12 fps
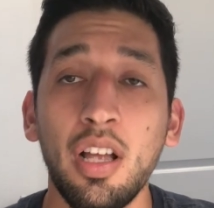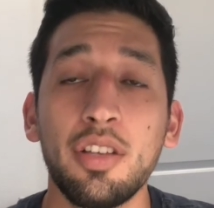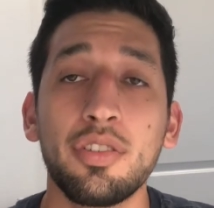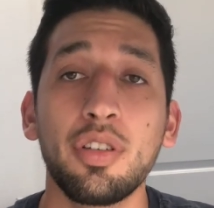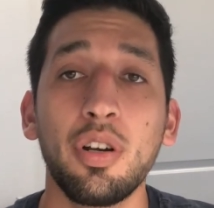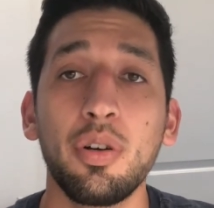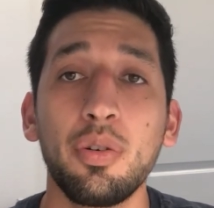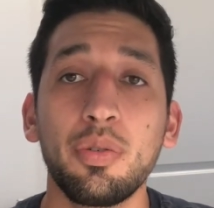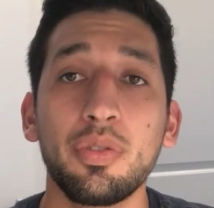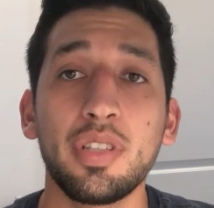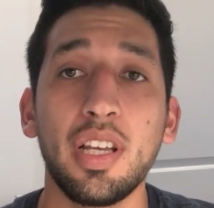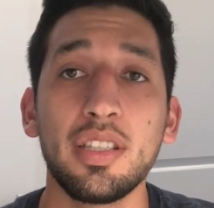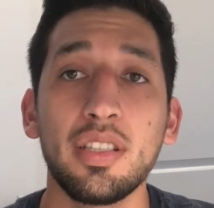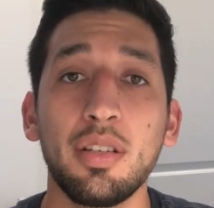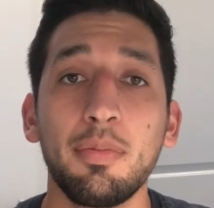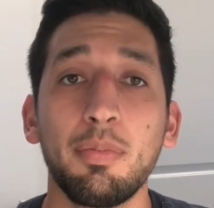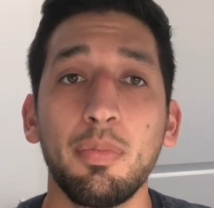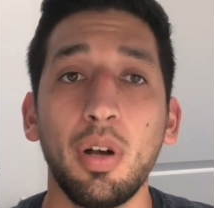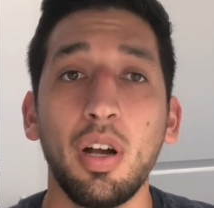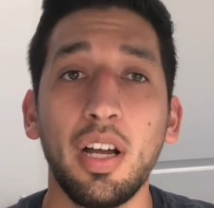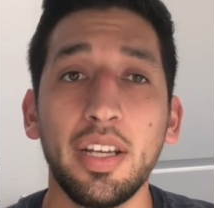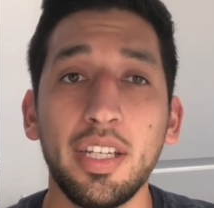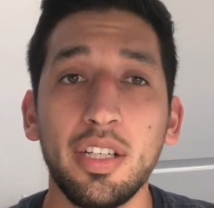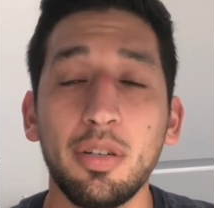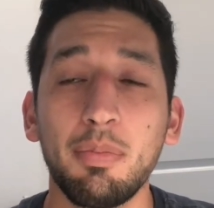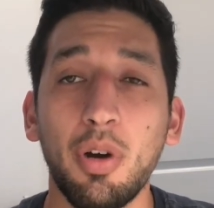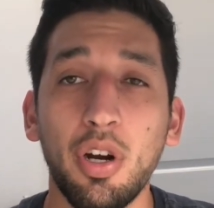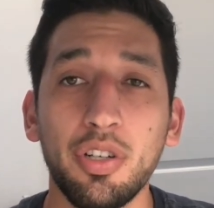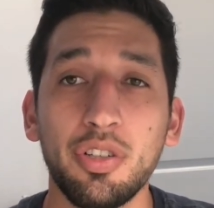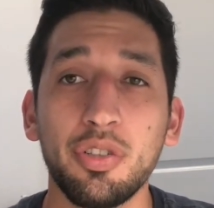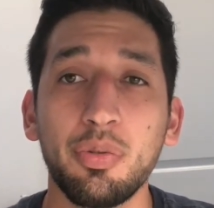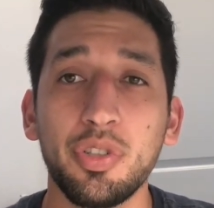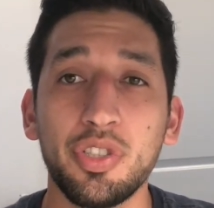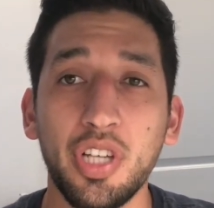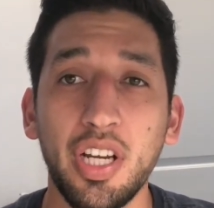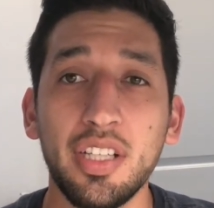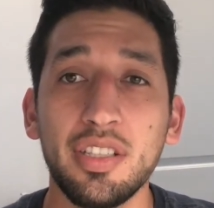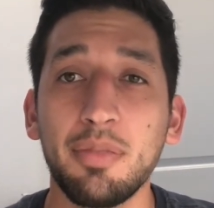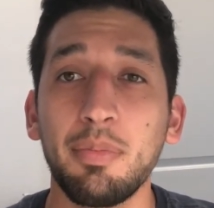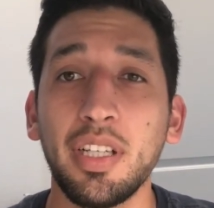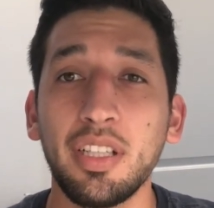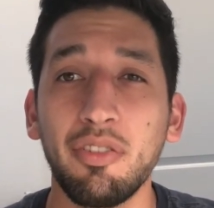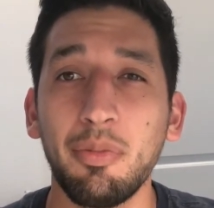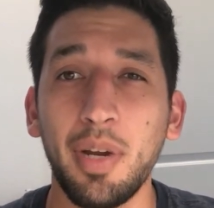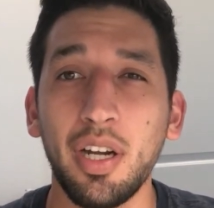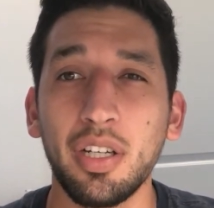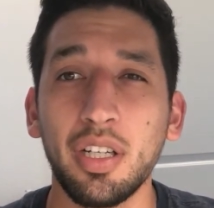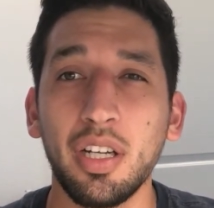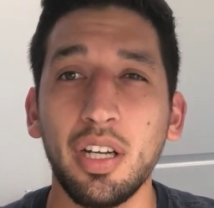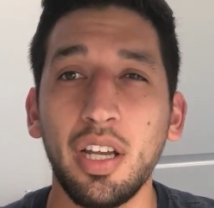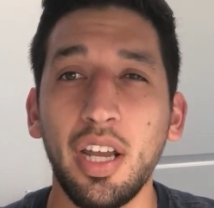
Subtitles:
So Tesla, I hear, partners with Chase and Bank of America,